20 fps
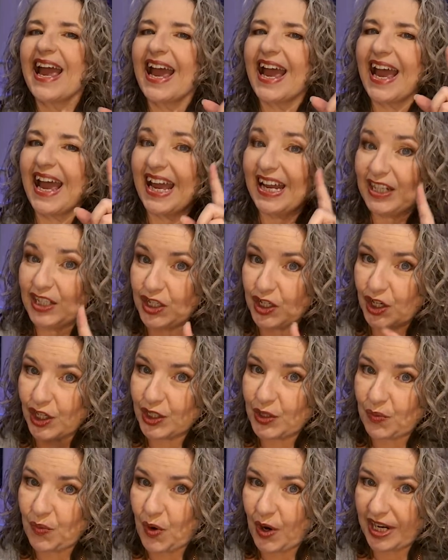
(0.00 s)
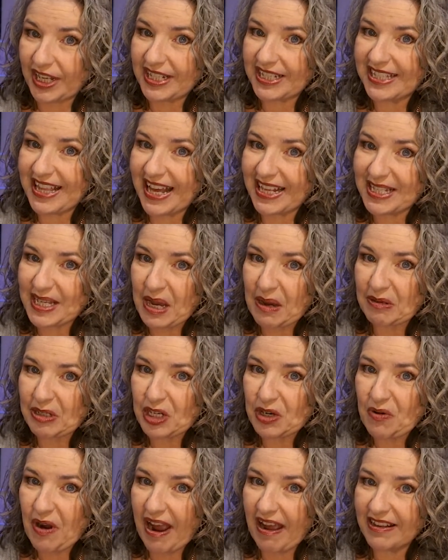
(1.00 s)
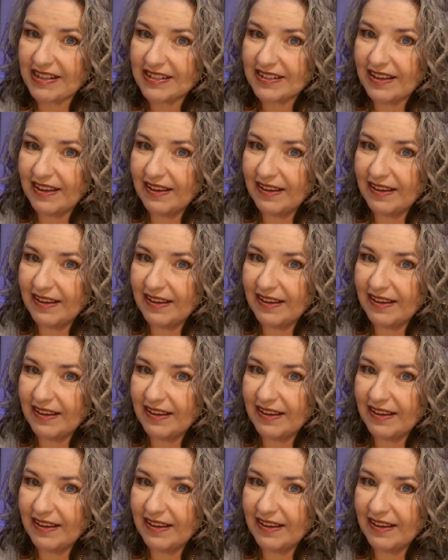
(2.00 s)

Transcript: And just what is that sound, you ask?